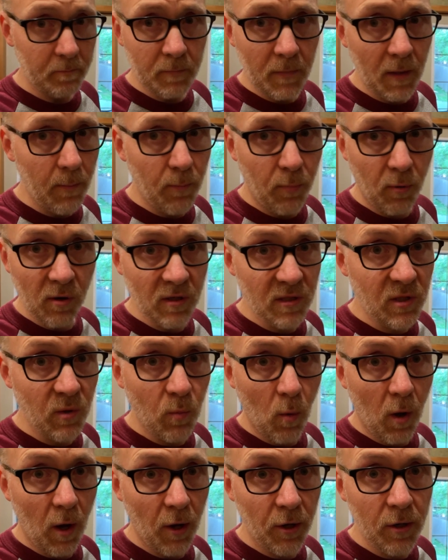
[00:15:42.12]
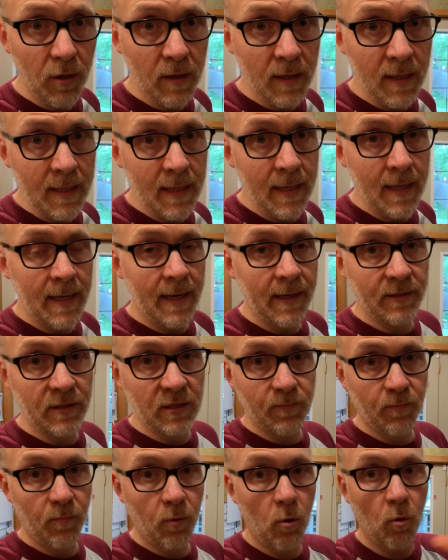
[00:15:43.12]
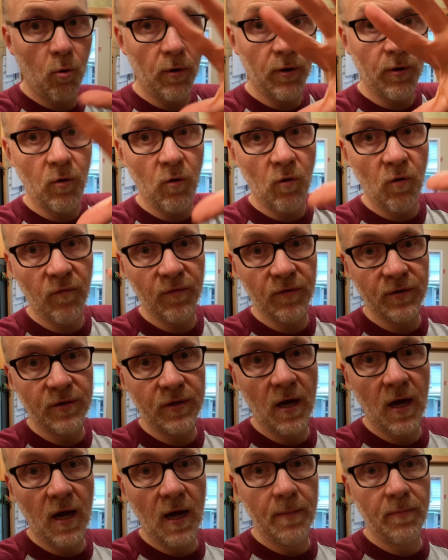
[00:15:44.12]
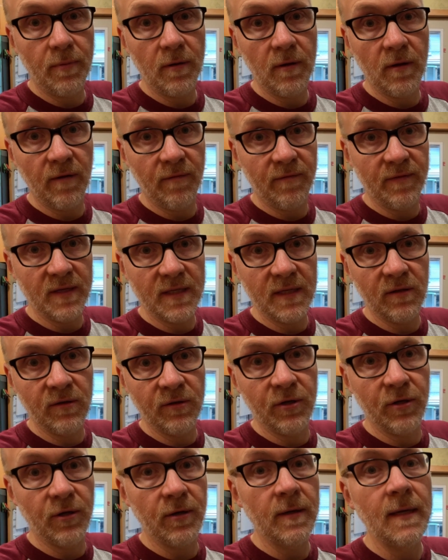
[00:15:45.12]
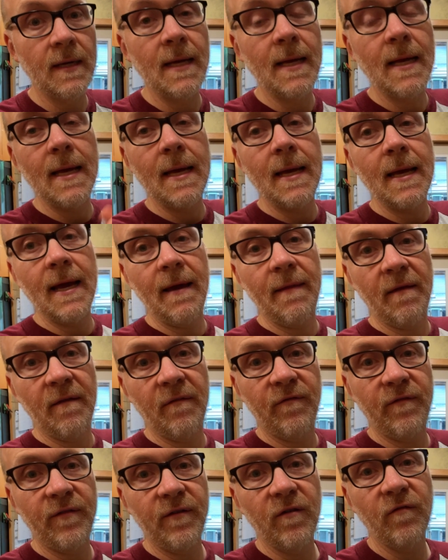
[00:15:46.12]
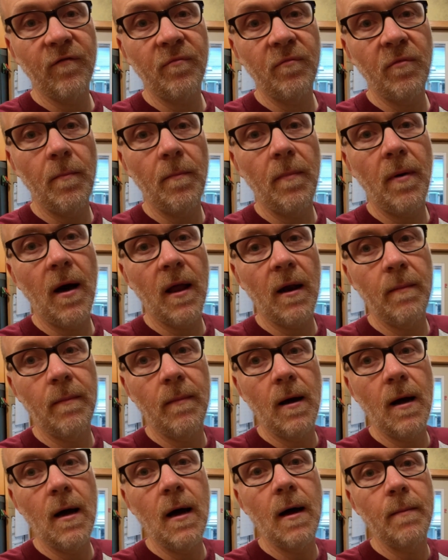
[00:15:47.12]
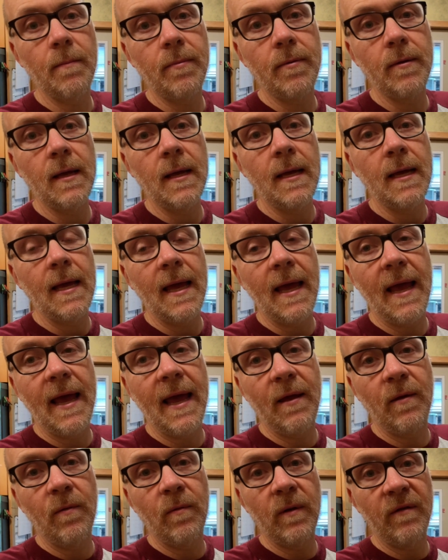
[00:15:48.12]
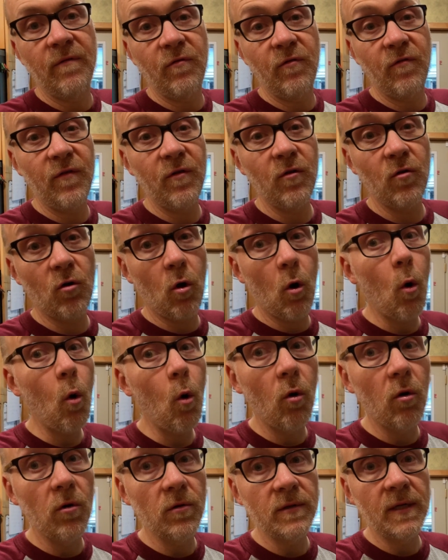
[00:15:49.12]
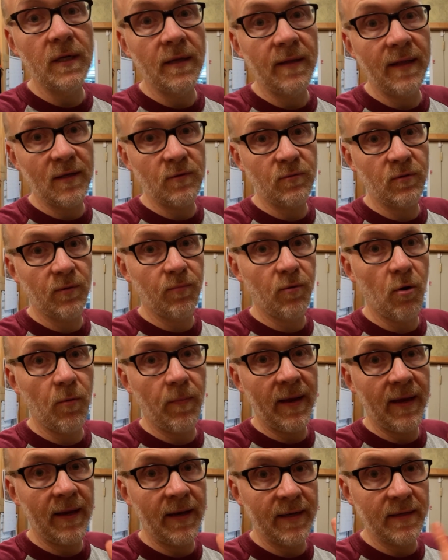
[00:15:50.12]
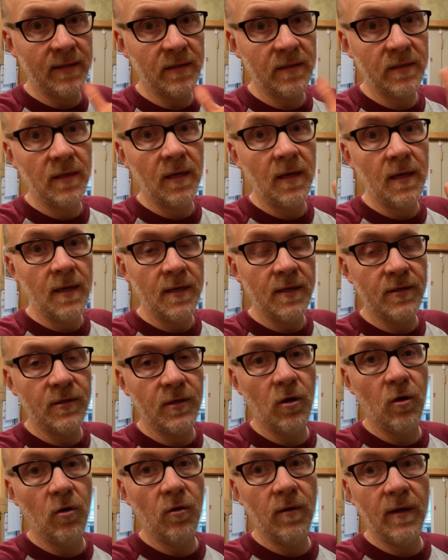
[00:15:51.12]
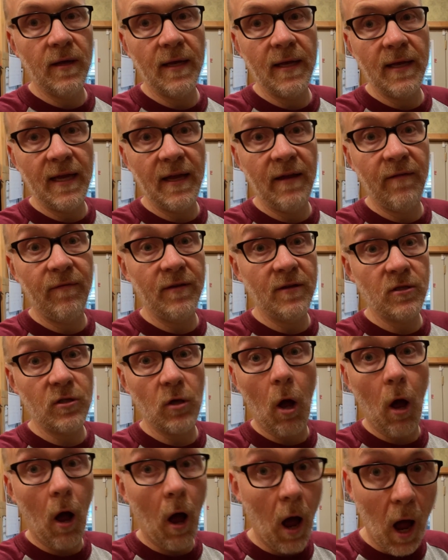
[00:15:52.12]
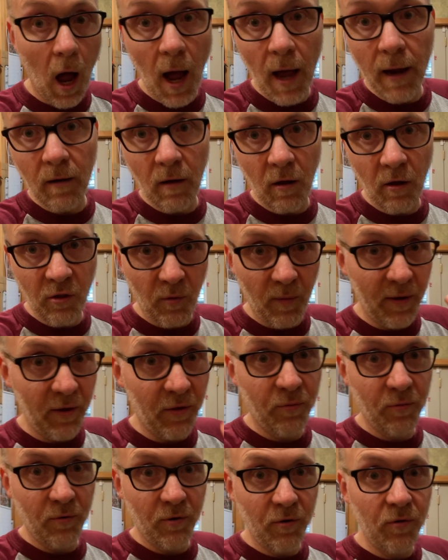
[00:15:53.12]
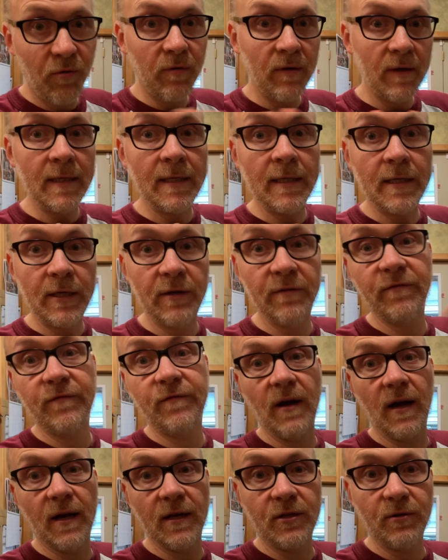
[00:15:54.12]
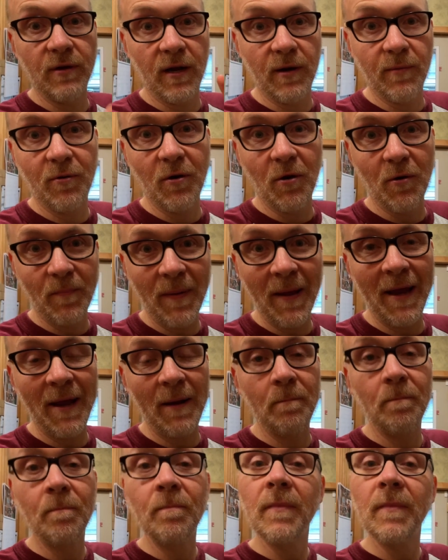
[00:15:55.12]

Boil some water and just pour it over top of the cylinder. And then feel from the bottom up. And if you feel cold, that's where the propane is. So if it's hot all the way through, you're fucked, you're out of propane.